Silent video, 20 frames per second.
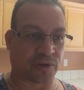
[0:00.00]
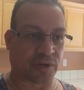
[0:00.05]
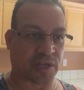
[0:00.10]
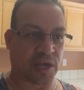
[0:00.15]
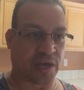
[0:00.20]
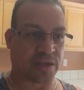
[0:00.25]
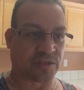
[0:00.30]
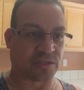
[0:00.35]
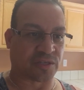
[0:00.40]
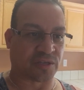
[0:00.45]

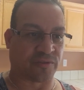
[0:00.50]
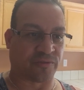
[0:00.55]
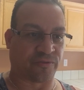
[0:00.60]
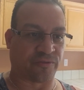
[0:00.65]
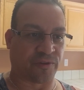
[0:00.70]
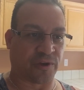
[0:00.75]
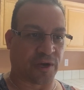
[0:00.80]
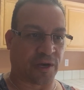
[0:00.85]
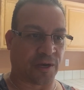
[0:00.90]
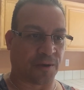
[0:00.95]
kinds
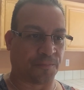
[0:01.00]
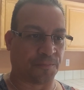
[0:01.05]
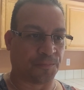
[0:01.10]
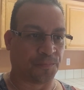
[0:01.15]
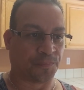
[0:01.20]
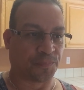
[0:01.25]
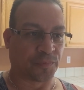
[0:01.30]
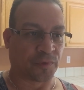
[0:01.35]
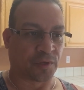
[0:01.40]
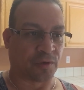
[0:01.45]
of
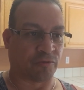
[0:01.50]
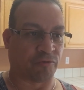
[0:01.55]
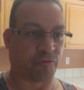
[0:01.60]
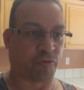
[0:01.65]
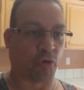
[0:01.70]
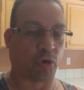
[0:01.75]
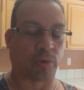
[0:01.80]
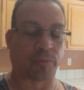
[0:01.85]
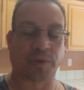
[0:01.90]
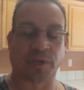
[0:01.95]

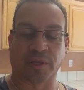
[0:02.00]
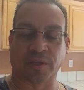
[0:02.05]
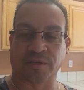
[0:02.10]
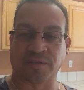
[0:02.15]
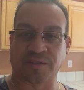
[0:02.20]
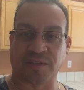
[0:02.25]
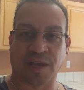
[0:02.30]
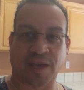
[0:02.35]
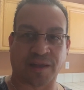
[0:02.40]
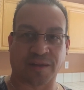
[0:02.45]

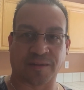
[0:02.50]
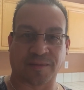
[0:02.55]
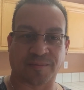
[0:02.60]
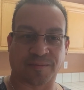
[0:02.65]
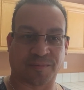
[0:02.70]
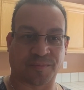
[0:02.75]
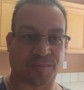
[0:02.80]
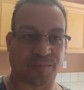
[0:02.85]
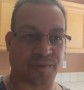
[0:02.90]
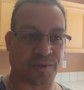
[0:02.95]
formulas that,
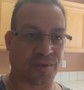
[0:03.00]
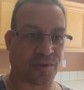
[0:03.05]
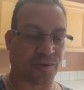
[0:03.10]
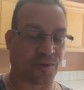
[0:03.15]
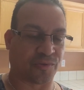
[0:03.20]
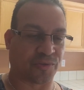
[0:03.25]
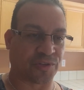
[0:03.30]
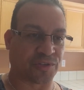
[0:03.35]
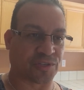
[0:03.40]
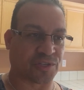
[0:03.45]
you
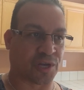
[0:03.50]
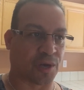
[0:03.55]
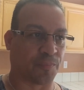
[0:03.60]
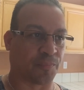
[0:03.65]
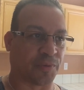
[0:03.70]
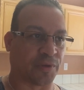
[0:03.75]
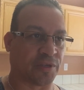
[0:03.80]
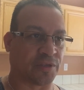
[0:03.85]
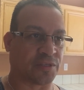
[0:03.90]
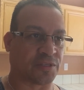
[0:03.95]
know, these
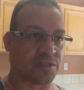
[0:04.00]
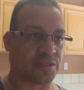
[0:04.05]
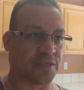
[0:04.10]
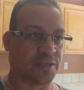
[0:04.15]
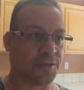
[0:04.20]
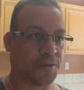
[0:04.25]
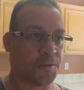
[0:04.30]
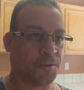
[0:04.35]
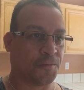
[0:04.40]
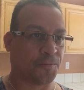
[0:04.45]
companies,
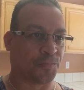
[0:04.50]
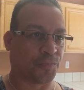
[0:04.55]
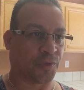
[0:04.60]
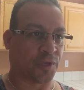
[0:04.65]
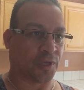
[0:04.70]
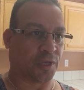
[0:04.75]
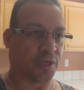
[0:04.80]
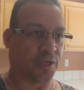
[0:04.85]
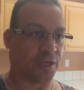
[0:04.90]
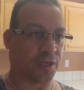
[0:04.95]

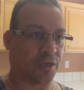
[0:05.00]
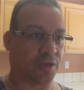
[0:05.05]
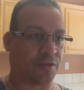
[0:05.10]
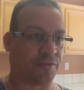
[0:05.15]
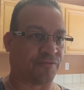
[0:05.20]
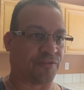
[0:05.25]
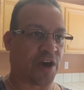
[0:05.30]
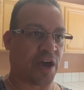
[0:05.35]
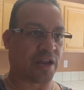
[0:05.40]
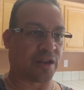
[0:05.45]

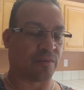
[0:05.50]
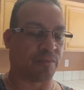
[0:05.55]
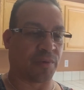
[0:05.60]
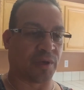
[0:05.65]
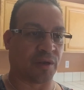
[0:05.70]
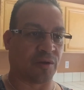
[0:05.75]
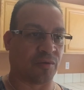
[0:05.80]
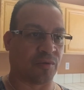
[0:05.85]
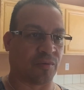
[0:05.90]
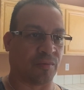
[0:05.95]

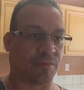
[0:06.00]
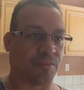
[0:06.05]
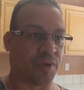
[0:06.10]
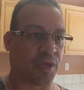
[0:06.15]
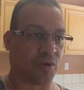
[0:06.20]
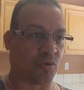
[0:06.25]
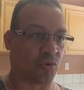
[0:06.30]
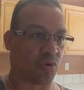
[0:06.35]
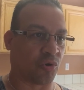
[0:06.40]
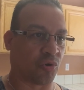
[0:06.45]
vitamin,
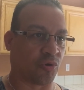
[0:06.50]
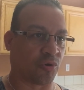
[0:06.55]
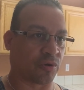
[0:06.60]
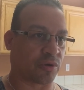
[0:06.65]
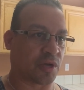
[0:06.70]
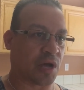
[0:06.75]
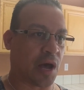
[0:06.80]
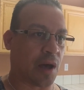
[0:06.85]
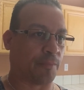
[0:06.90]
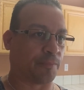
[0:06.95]

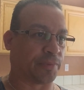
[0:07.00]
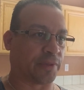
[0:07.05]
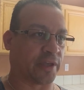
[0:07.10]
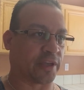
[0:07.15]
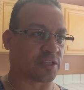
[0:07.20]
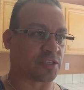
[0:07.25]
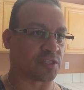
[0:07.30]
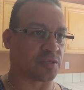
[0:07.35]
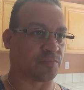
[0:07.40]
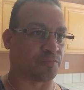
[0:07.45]
mineral,
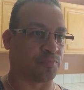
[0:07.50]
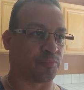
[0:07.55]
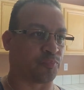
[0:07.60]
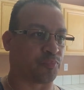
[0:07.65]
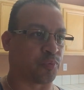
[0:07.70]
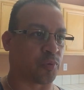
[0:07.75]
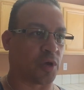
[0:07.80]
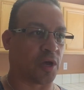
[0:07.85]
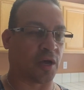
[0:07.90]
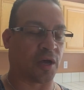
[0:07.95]
complex
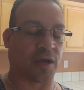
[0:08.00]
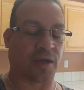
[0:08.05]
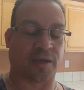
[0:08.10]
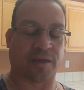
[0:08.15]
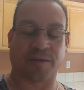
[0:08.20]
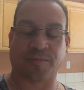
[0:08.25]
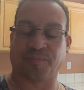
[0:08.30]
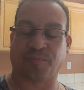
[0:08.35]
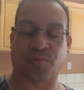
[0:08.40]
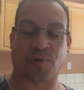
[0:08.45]

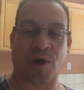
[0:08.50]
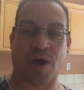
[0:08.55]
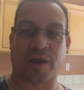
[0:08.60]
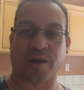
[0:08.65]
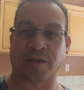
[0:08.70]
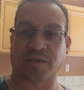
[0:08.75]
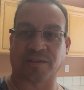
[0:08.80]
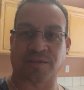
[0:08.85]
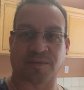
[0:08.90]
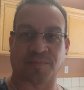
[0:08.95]

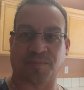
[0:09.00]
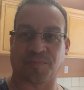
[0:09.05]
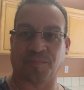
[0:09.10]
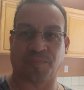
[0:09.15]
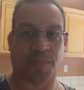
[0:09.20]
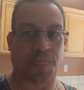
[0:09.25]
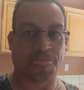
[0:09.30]
products,